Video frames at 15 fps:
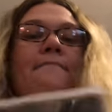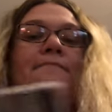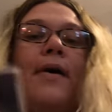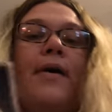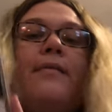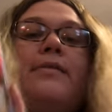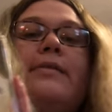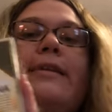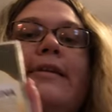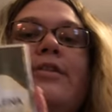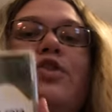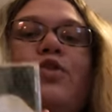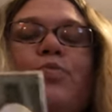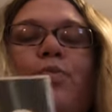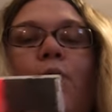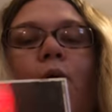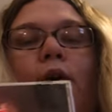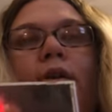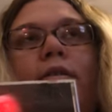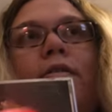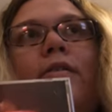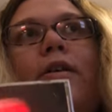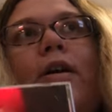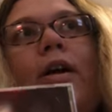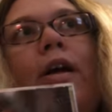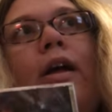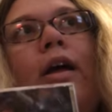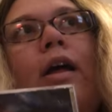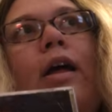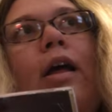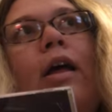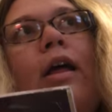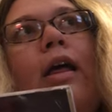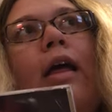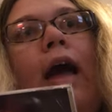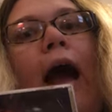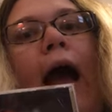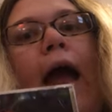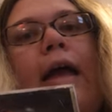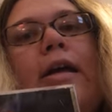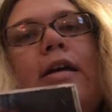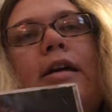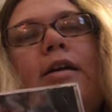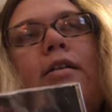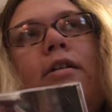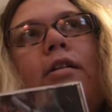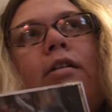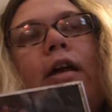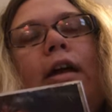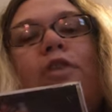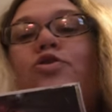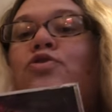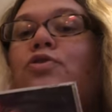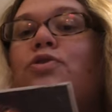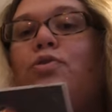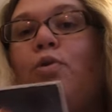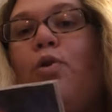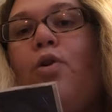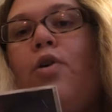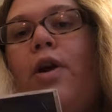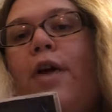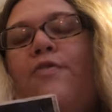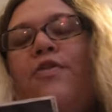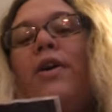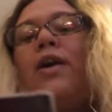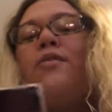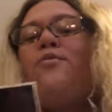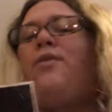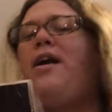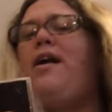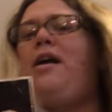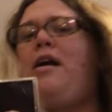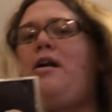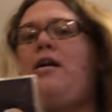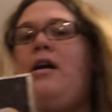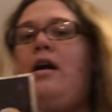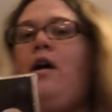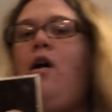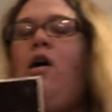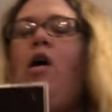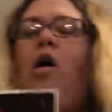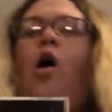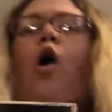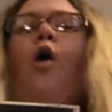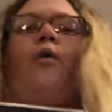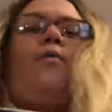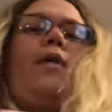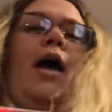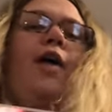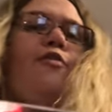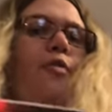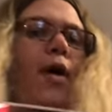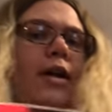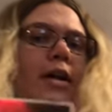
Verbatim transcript: found this one in a store. I forget where. Oh, FYE